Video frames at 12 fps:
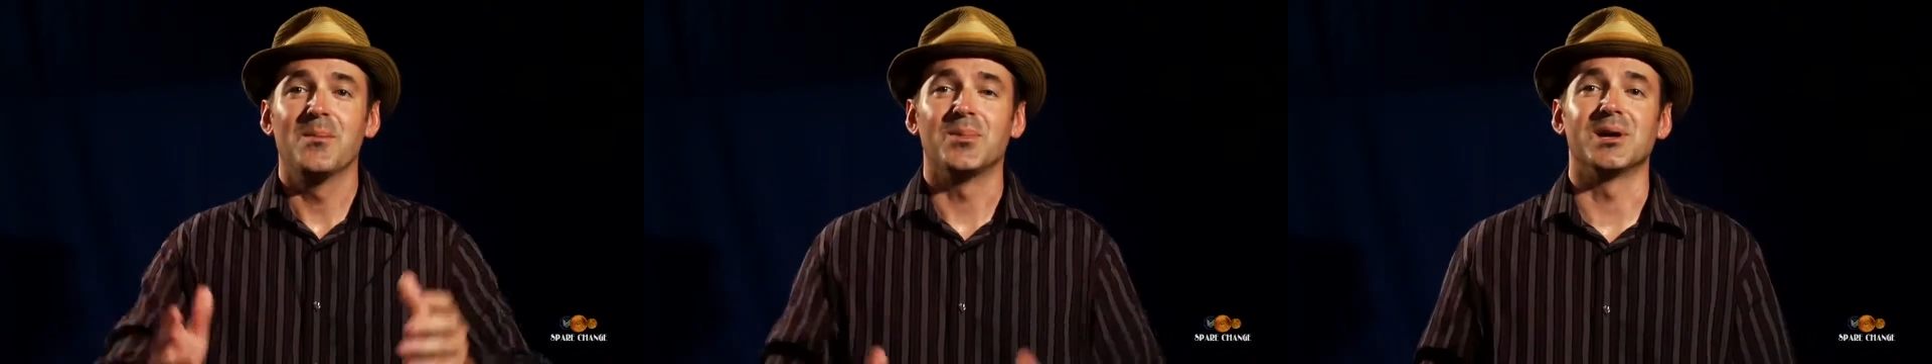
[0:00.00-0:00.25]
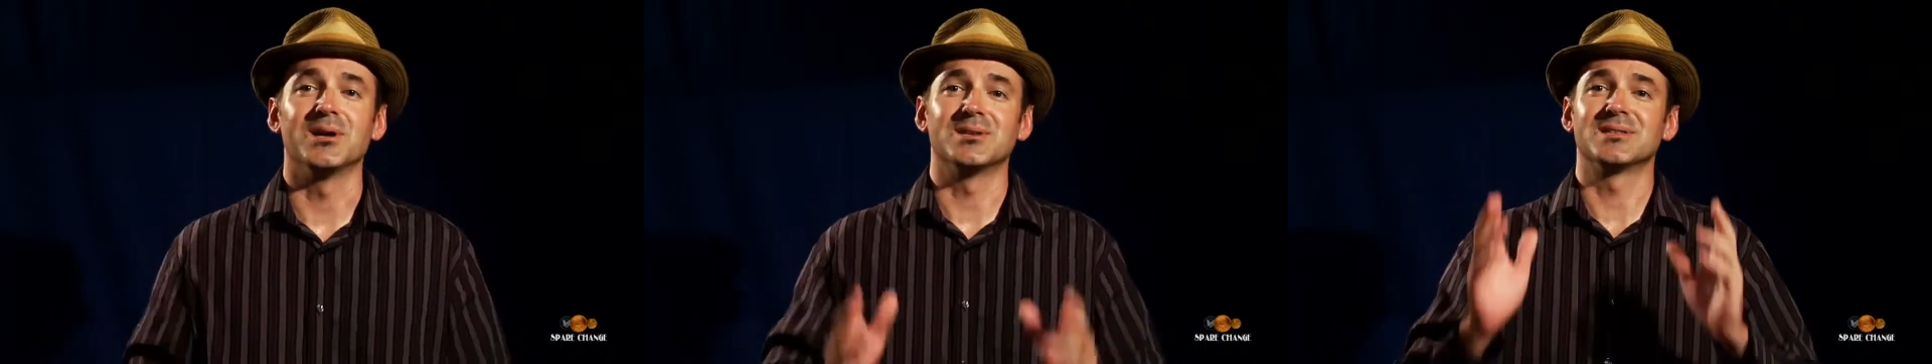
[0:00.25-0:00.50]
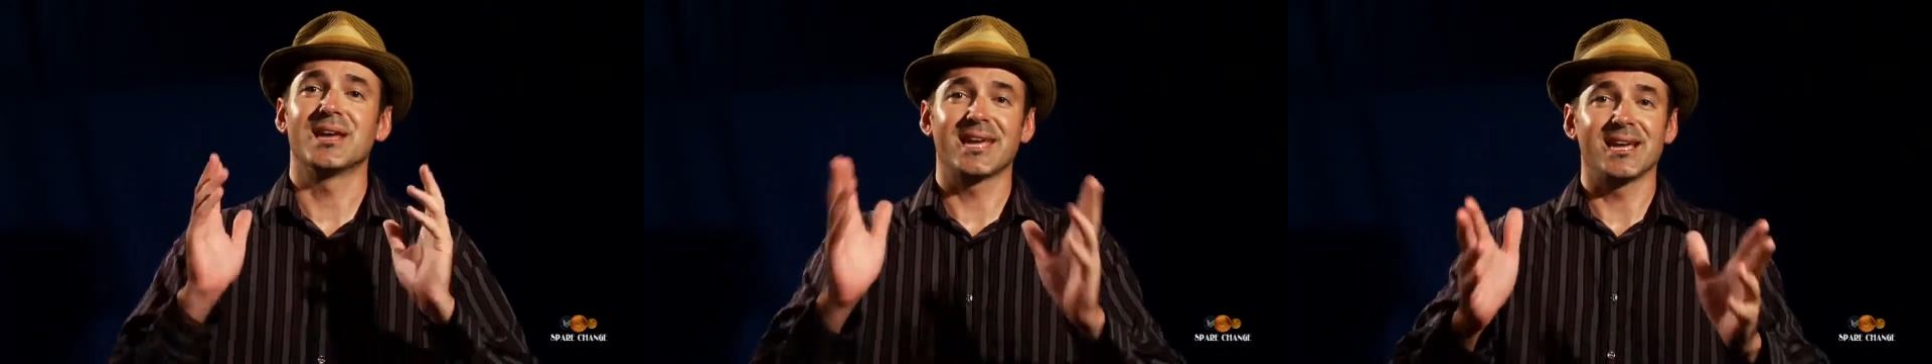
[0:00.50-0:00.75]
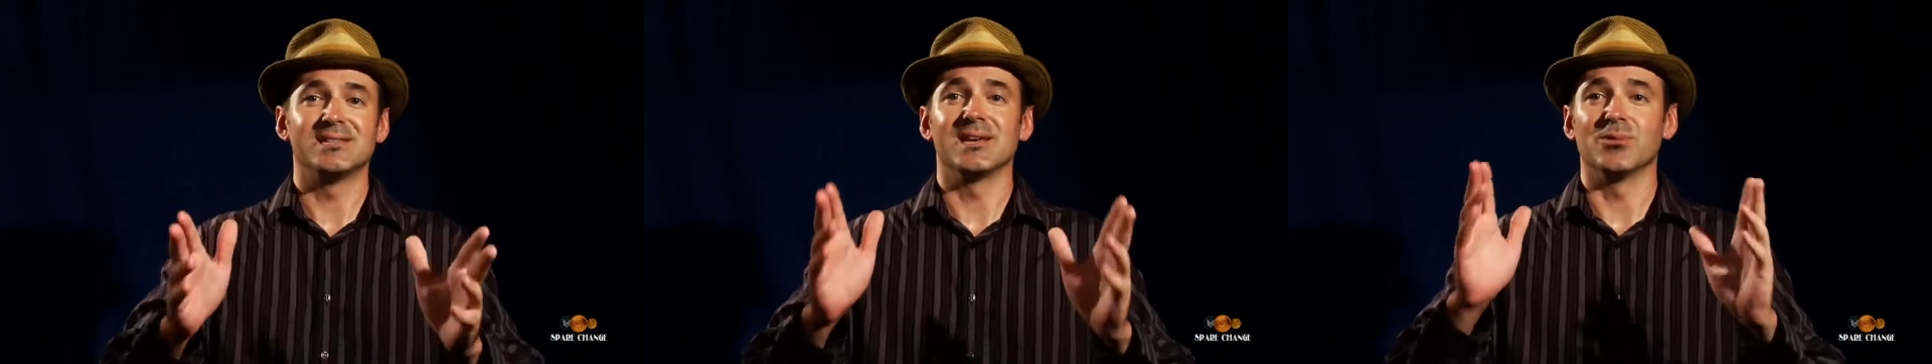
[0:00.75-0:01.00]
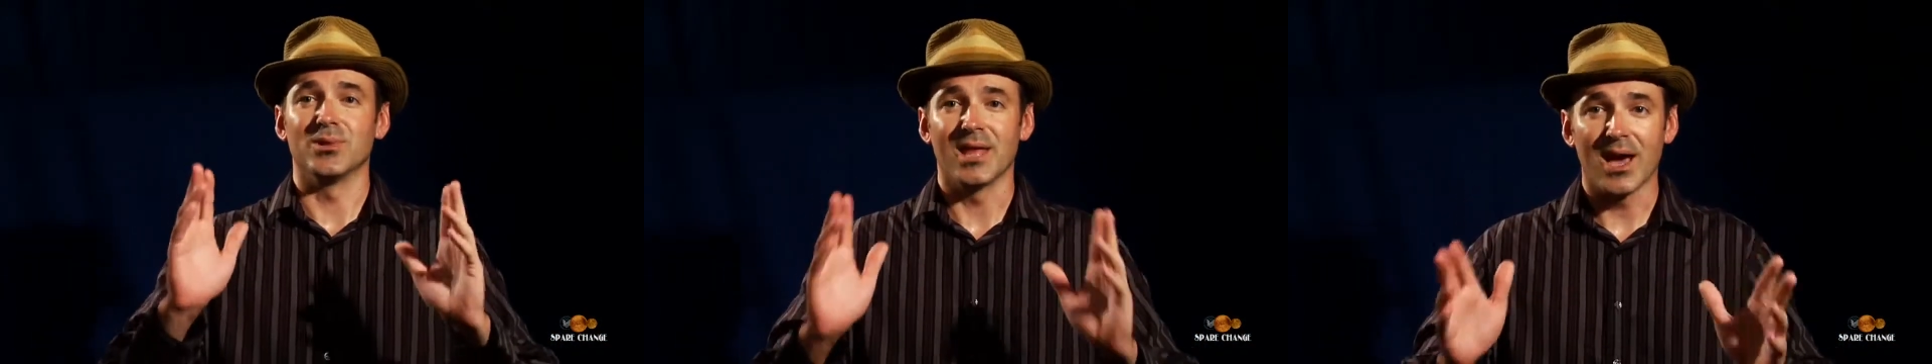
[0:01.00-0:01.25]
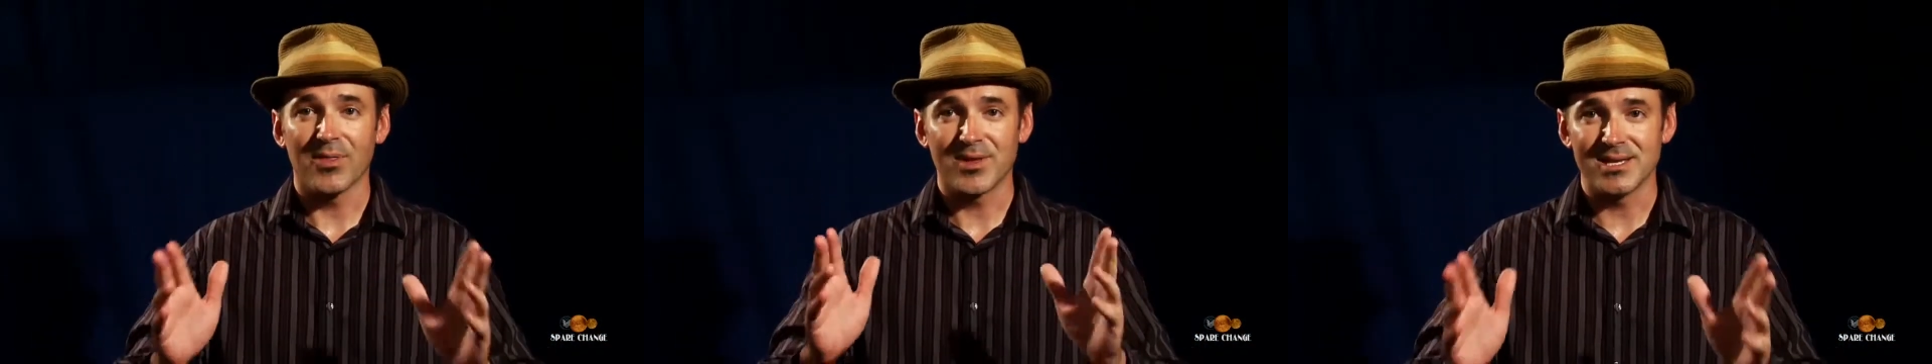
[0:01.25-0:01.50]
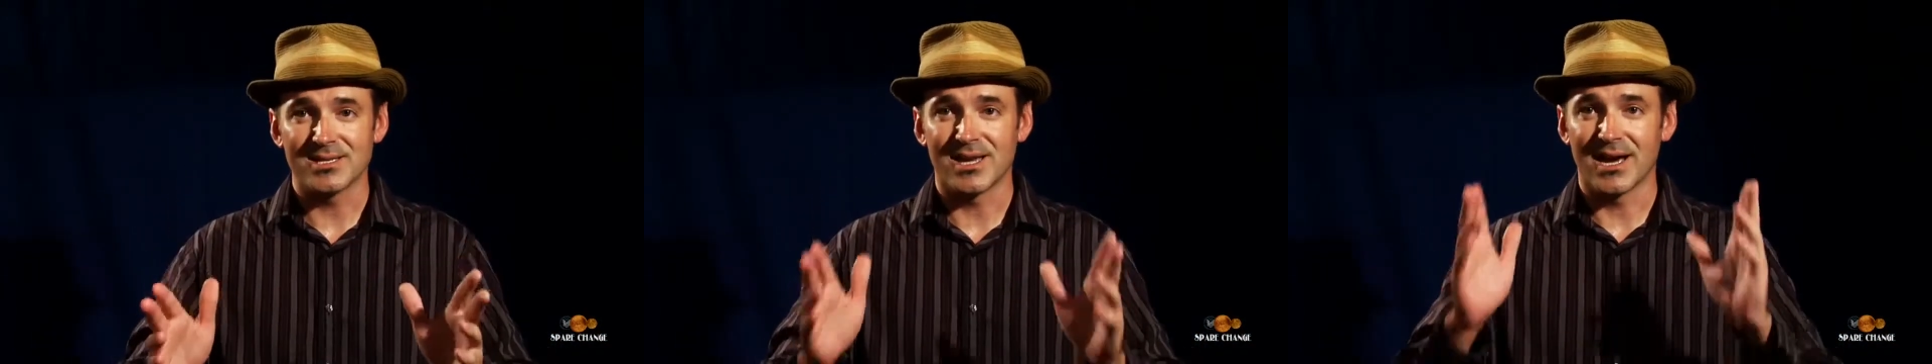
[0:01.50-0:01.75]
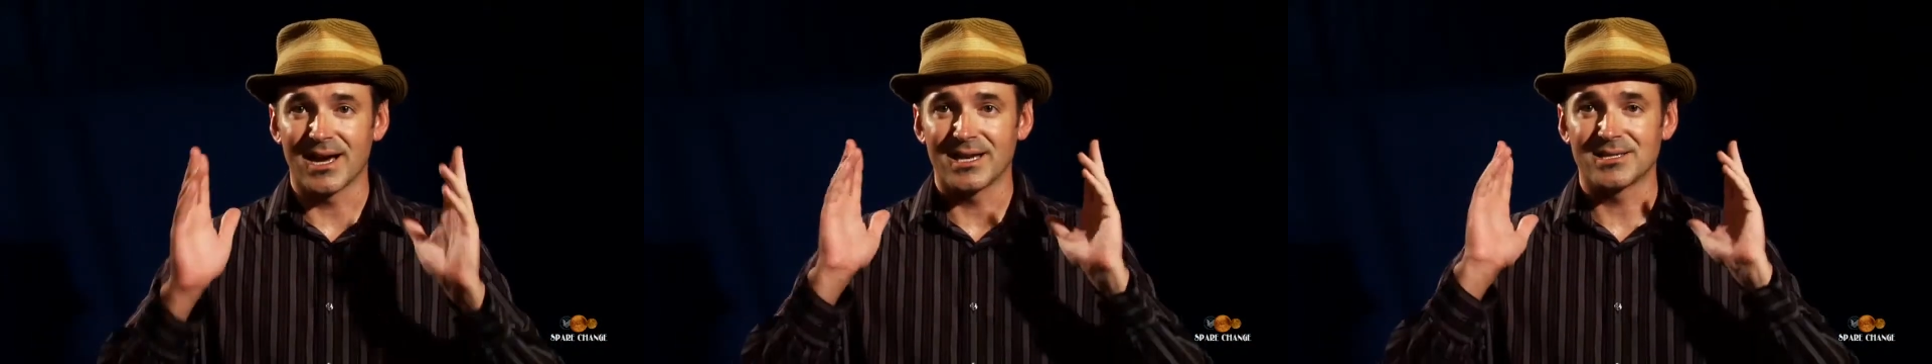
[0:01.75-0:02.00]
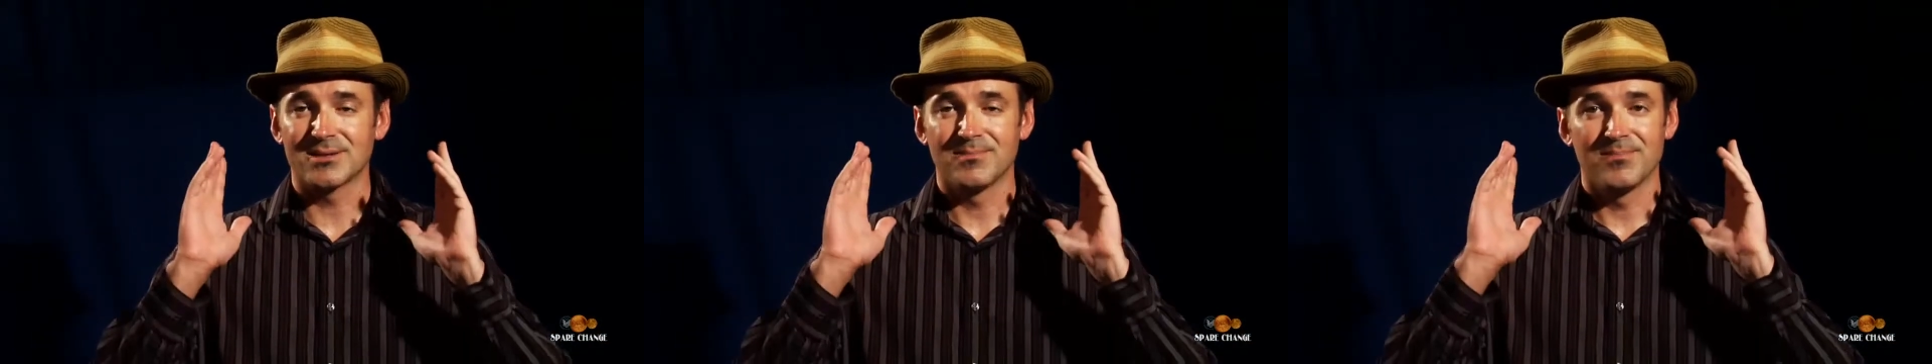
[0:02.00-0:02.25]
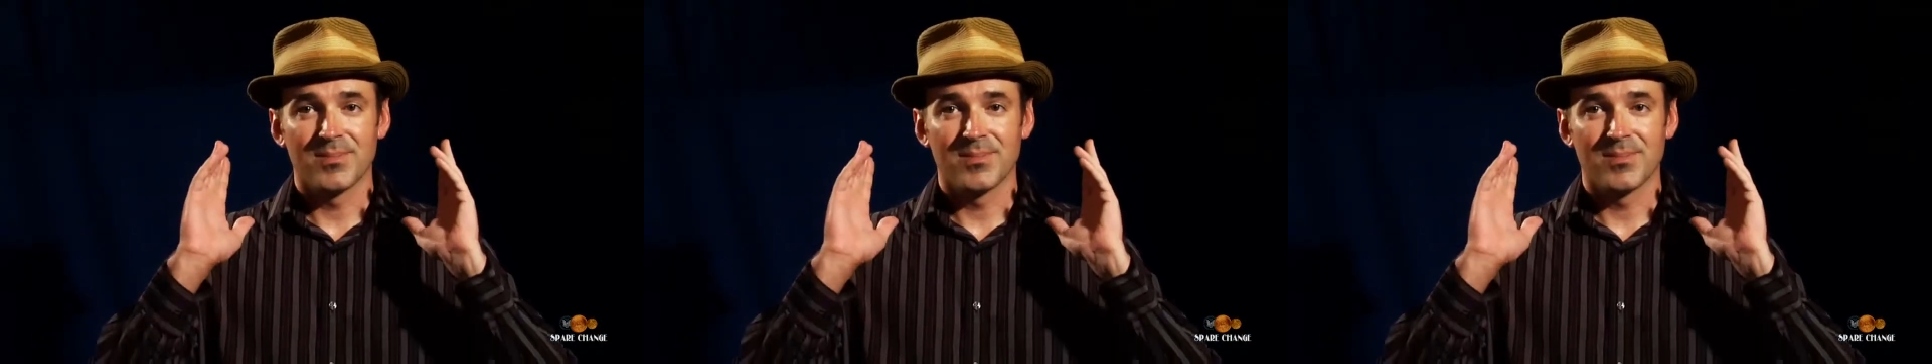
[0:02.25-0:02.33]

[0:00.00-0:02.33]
Because like I said, without these guys,